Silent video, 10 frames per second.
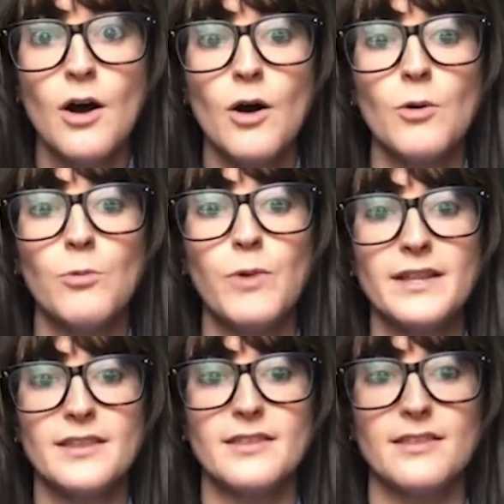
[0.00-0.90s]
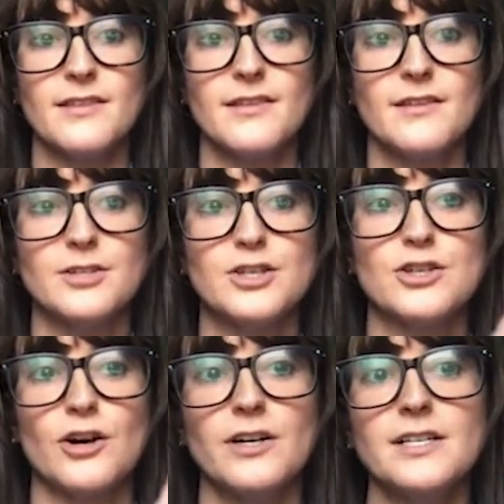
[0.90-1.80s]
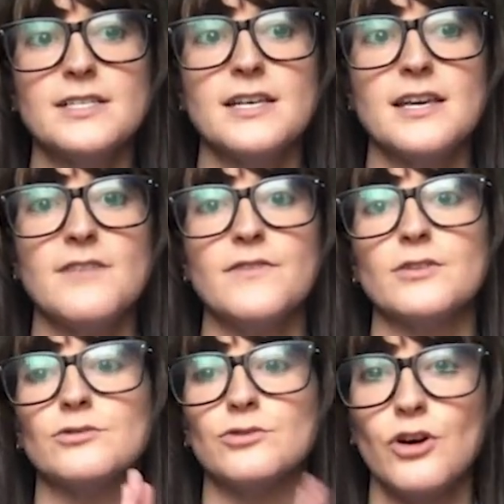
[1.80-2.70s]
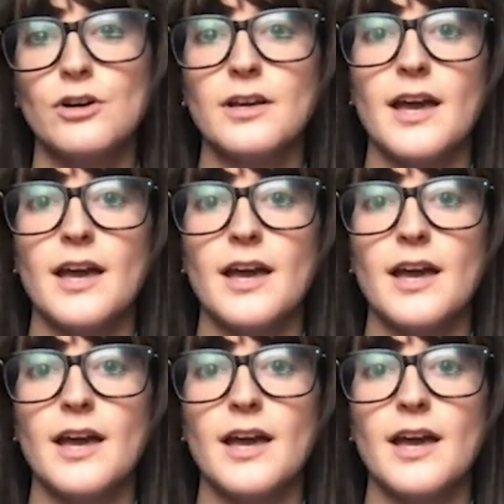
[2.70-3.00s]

with starting to even look